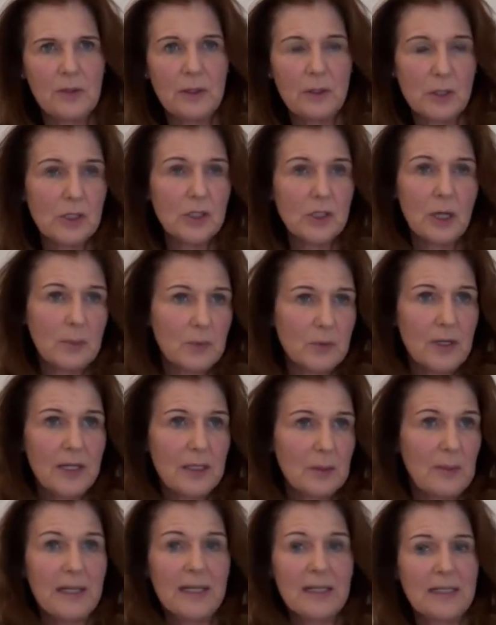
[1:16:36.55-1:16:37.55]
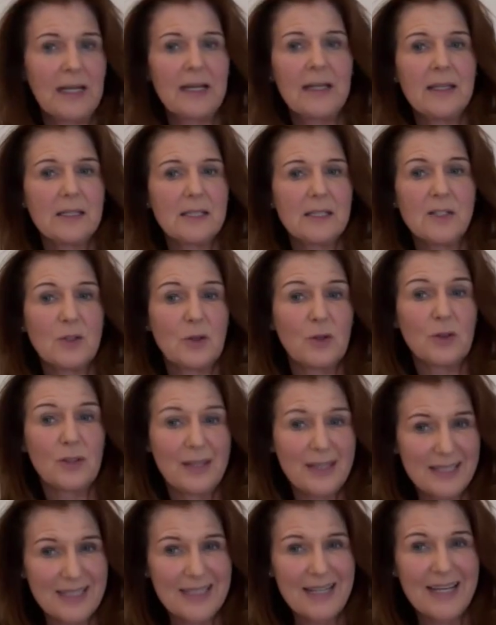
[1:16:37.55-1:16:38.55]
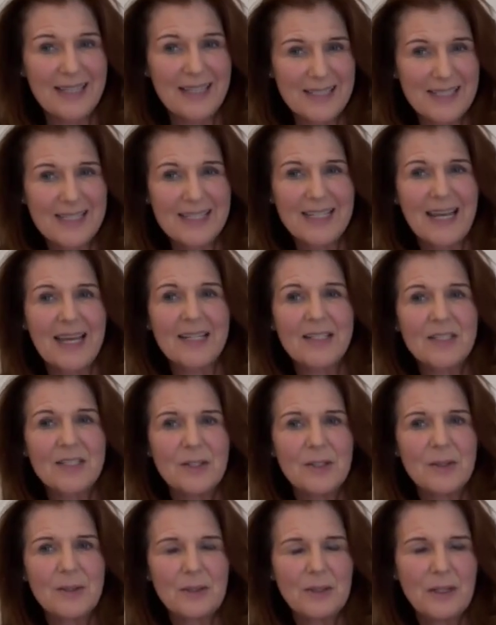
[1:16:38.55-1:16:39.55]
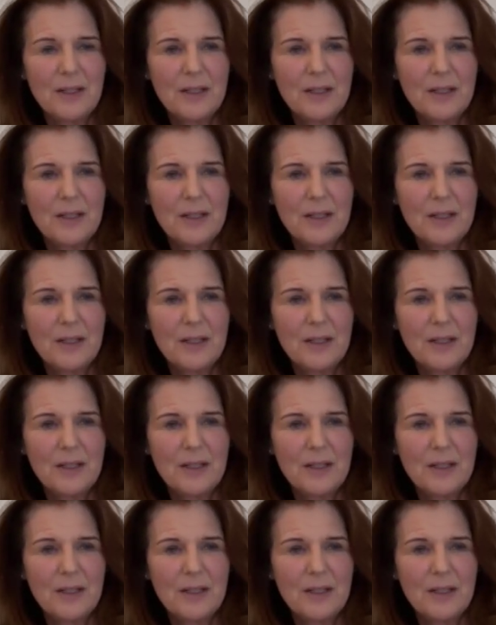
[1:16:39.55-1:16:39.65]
and you stop trying to make analogies do things analogies can't do.